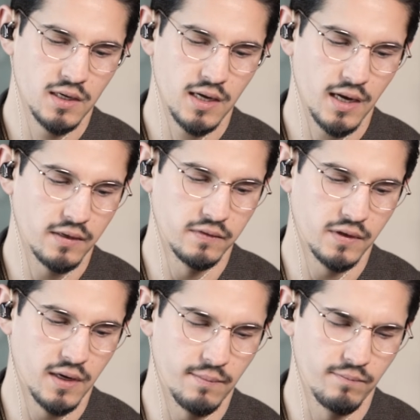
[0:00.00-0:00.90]
And
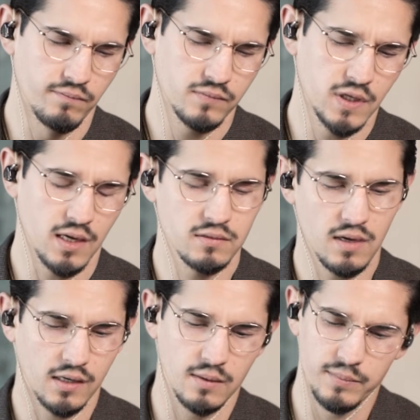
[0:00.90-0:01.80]

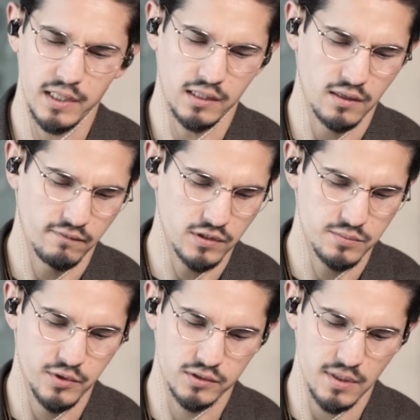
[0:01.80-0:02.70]
I completely love this
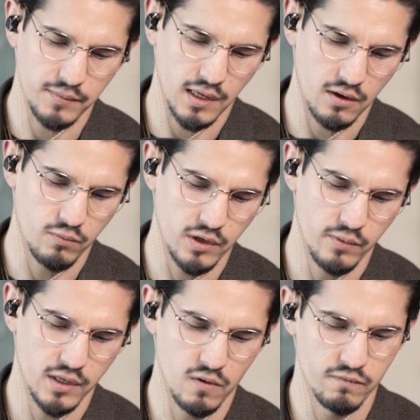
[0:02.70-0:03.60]
book, something I'd
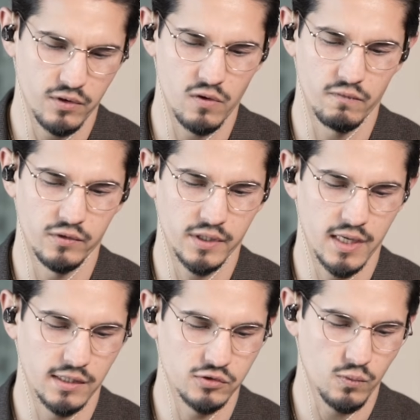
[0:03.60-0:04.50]
reread over and over
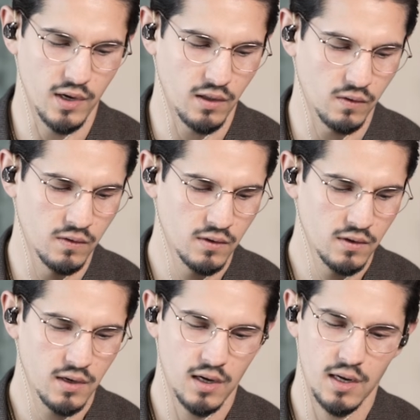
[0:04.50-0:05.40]
again as well.
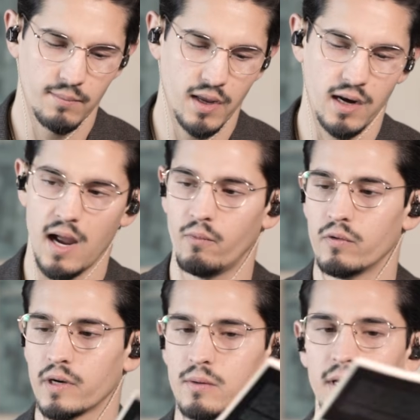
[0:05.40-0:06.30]
And I
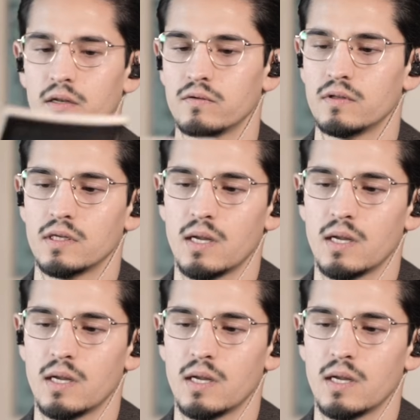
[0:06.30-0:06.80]
would recommend the